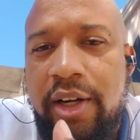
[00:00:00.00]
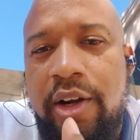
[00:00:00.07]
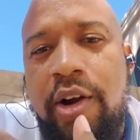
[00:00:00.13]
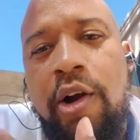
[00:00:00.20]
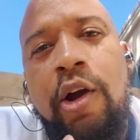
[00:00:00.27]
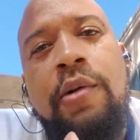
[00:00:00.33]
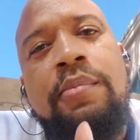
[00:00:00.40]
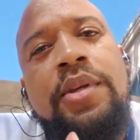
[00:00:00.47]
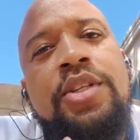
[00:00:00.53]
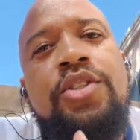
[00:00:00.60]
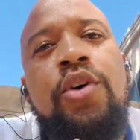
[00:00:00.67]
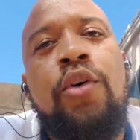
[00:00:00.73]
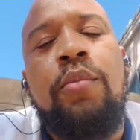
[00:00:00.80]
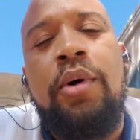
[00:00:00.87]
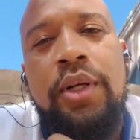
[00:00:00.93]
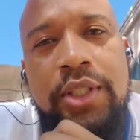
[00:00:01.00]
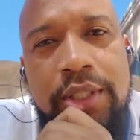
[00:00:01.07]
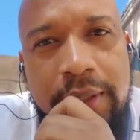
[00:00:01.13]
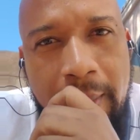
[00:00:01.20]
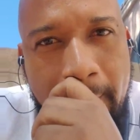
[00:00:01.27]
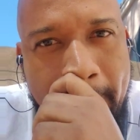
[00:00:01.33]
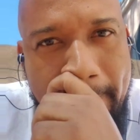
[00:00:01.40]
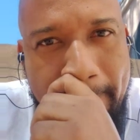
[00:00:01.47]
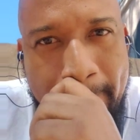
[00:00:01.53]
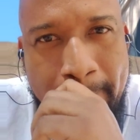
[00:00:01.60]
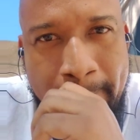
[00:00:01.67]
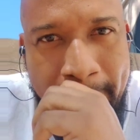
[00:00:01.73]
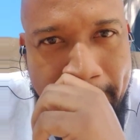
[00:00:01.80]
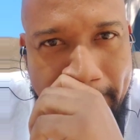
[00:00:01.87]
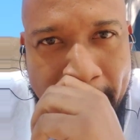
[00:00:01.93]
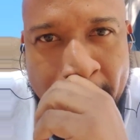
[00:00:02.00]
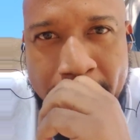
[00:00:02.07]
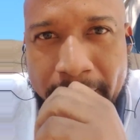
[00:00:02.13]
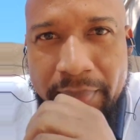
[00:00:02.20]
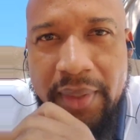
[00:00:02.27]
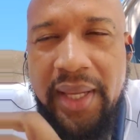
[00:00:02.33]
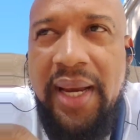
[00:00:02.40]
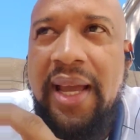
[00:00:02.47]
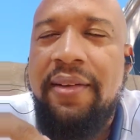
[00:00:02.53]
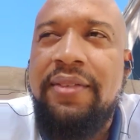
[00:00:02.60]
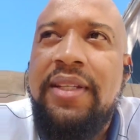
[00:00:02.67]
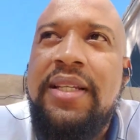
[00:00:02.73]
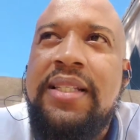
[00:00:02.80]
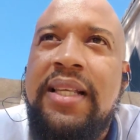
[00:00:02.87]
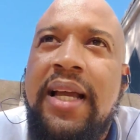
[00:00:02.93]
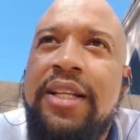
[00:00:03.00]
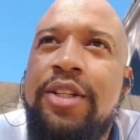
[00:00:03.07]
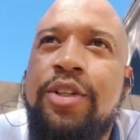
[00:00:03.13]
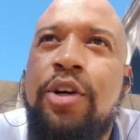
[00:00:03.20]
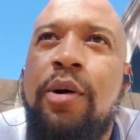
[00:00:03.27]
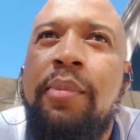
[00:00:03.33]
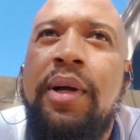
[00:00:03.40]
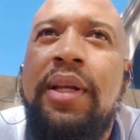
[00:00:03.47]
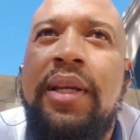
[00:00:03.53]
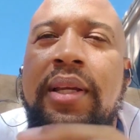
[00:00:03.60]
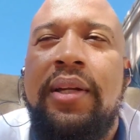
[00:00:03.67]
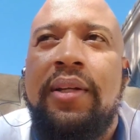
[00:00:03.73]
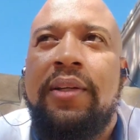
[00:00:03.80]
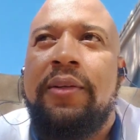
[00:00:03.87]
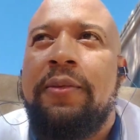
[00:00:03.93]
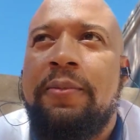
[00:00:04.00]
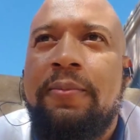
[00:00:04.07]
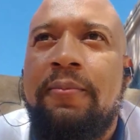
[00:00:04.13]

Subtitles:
hurt me so much that I have to decide to come on here,